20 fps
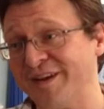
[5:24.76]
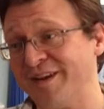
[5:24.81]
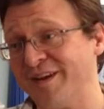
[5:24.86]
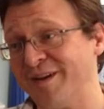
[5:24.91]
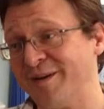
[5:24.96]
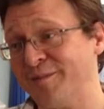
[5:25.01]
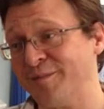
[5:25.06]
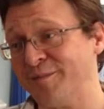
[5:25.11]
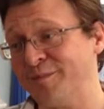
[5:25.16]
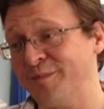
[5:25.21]

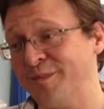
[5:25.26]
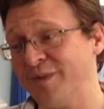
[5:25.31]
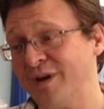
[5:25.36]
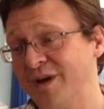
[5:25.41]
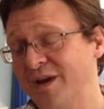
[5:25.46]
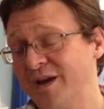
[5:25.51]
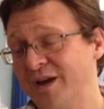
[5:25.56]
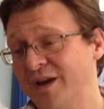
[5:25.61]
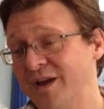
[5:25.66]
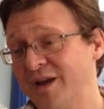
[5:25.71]

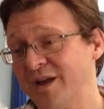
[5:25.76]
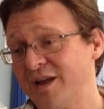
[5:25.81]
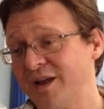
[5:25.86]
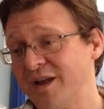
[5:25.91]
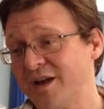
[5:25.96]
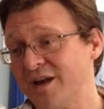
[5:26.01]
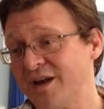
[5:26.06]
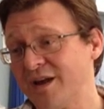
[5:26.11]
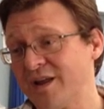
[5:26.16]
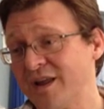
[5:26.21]

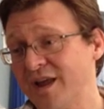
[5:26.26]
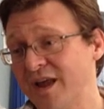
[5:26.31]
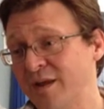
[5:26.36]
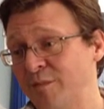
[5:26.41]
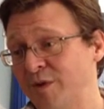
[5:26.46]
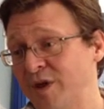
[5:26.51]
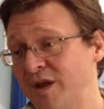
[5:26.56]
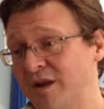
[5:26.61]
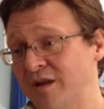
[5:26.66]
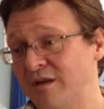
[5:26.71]
I came
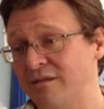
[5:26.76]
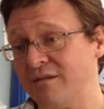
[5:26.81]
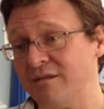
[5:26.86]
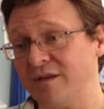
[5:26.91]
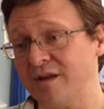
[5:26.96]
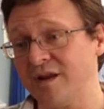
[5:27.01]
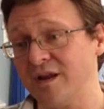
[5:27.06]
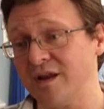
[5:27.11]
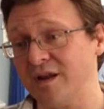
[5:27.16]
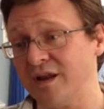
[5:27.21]

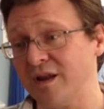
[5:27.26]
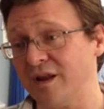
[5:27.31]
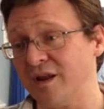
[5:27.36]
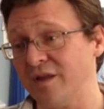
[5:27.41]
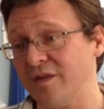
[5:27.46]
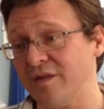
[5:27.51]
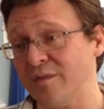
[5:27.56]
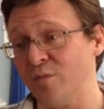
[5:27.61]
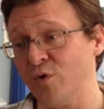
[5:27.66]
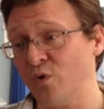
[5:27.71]
in
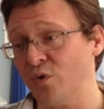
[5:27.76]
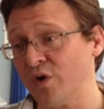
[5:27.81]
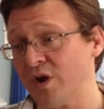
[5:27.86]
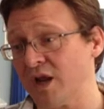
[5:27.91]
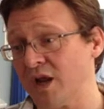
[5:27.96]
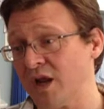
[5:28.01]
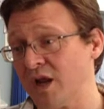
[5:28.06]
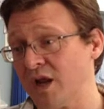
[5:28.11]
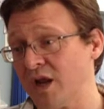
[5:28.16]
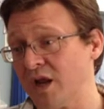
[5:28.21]
the
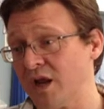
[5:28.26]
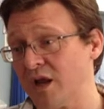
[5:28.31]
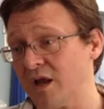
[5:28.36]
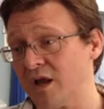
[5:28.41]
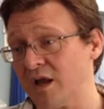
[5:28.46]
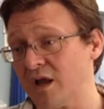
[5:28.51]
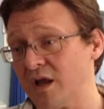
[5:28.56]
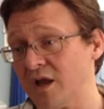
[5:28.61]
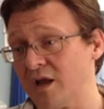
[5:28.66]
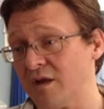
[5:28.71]
morning,
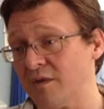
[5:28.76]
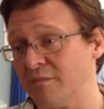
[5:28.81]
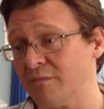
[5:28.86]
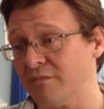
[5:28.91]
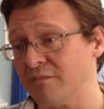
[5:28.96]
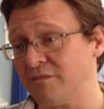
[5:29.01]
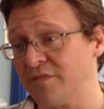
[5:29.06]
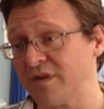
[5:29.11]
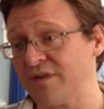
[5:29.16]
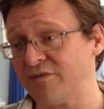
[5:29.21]

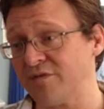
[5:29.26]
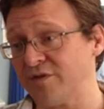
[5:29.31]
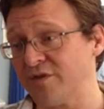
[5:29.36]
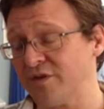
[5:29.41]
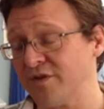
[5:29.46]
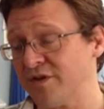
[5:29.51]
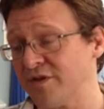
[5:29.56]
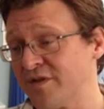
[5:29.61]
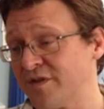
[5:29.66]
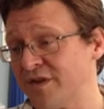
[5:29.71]
7:30,
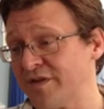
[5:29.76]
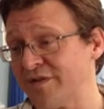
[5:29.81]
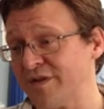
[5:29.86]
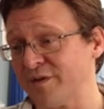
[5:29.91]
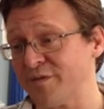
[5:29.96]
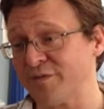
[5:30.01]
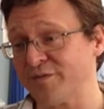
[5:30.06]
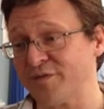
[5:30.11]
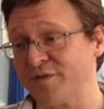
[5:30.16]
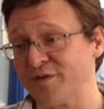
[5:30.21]
I think I
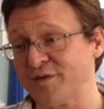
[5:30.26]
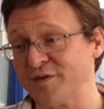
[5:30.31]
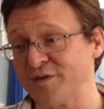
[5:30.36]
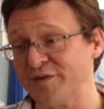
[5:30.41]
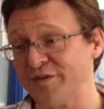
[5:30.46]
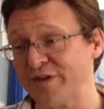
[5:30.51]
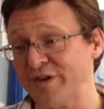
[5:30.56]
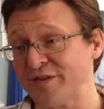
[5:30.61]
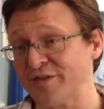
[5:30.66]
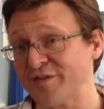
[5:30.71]
was first on
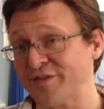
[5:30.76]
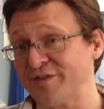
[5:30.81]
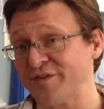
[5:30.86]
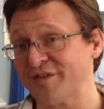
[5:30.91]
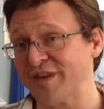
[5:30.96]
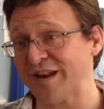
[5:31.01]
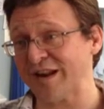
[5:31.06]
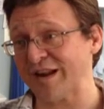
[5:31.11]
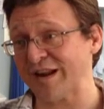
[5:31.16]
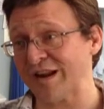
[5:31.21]
the list at
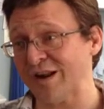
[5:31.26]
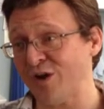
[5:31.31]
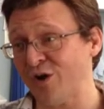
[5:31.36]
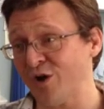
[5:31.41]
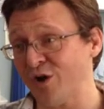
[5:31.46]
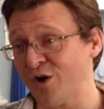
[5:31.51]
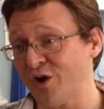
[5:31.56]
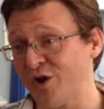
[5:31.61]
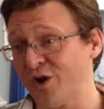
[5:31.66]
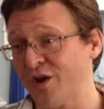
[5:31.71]
10
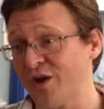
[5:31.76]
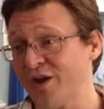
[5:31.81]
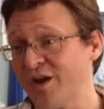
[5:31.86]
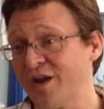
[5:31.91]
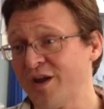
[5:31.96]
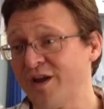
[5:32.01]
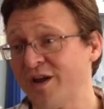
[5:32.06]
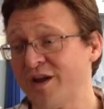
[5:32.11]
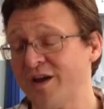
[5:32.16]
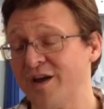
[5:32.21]
o'clock.
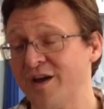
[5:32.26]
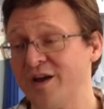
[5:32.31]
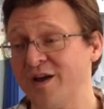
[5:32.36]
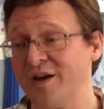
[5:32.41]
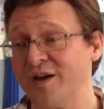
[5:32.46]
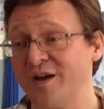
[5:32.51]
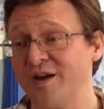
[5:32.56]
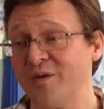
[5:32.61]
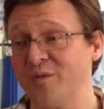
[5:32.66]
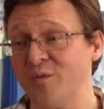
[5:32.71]

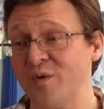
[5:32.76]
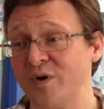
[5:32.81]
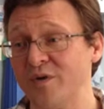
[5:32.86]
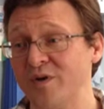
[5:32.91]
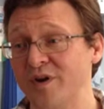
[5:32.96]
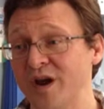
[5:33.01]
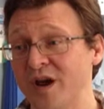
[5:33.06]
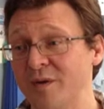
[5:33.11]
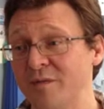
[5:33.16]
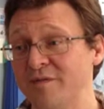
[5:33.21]

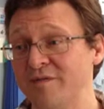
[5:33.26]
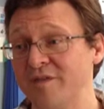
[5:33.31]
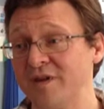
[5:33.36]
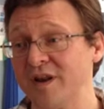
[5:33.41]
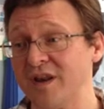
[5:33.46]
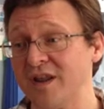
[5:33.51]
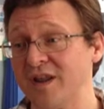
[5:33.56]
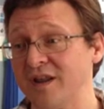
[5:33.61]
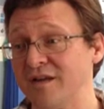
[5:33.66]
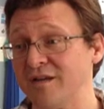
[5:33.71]
Woke up
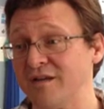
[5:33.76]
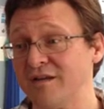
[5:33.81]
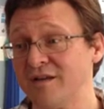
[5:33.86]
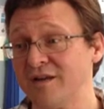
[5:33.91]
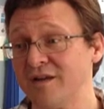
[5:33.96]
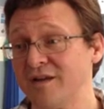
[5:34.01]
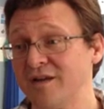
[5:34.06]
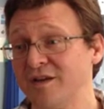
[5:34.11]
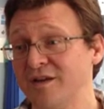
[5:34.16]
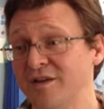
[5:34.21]
feeling
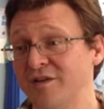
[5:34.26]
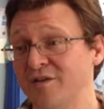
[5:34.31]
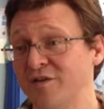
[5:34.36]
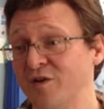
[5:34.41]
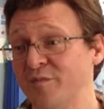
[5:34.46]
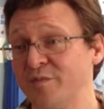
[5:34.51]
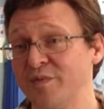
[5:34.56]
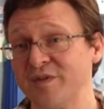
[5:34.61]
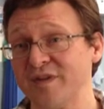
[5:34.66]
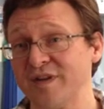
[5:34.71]

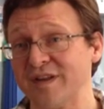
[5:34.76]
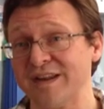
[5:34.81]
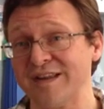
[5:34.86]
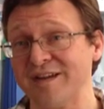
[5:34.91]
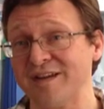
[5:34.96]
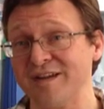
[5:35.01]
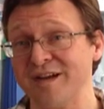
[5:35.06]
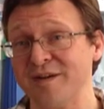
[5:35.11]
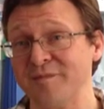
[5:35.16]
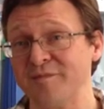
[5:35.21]
not particularly
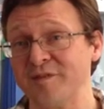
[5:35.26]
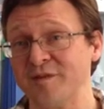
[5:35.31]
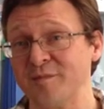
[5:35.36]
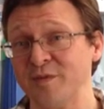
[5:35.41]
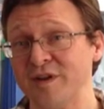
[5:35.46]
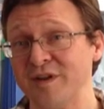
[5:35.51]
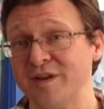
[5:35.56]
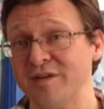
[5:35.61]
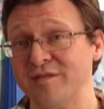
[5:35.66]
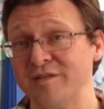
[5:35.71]

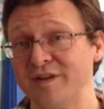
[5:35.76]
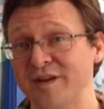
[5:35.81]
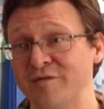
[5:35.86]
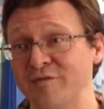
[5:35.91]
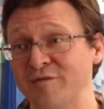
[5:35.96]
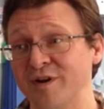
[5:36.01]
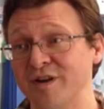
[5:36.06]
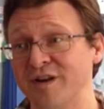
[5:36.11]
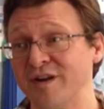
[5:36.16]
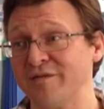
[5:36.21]
uncomfortable in
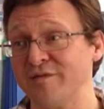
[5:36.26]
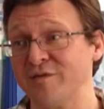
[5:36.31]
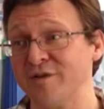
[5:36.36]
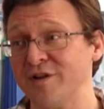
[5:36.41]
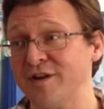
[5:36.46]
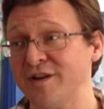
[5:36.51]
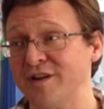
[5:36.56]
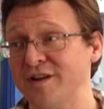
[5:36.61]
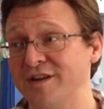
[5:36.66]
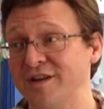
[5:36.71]

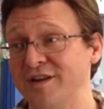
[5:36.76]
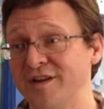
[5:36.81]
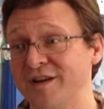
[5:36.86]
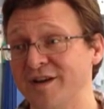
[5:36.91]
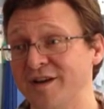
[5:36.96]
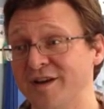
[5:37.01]
recovery,